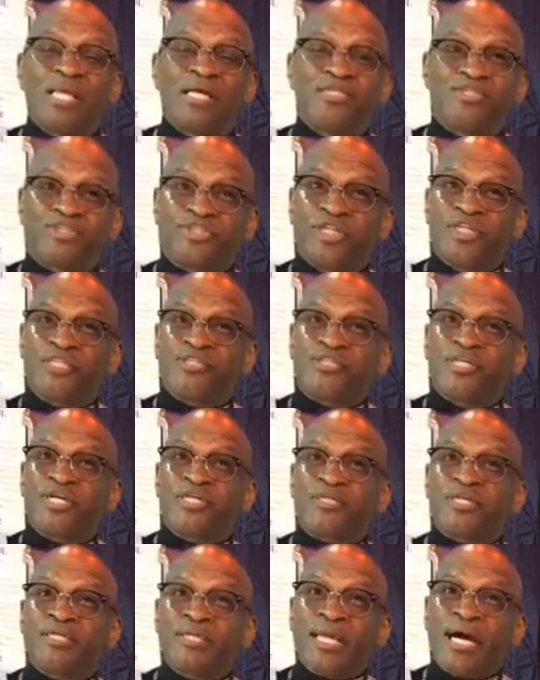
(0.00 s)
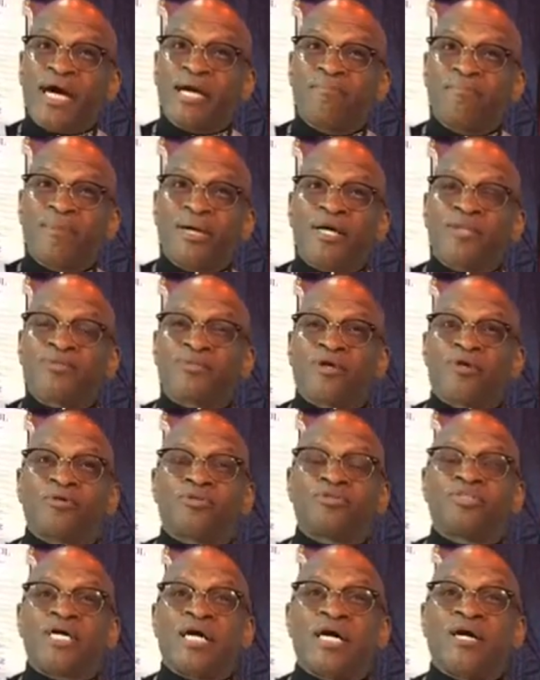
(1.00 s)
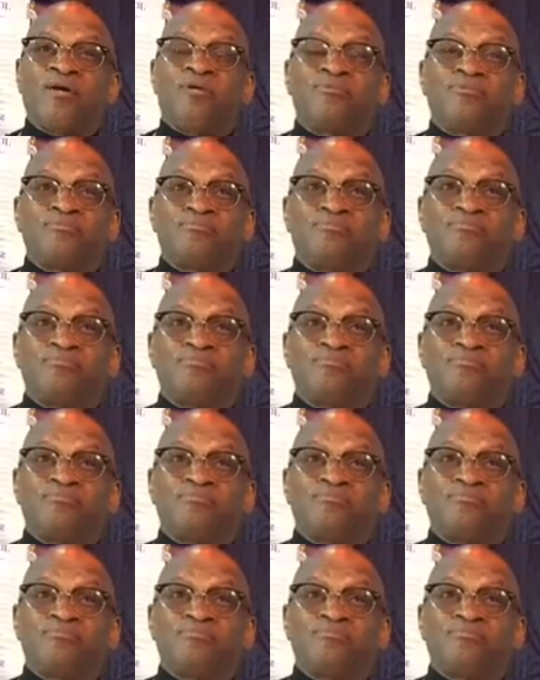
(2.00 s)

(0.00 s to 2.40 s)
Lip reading: she took the nine-month-old child,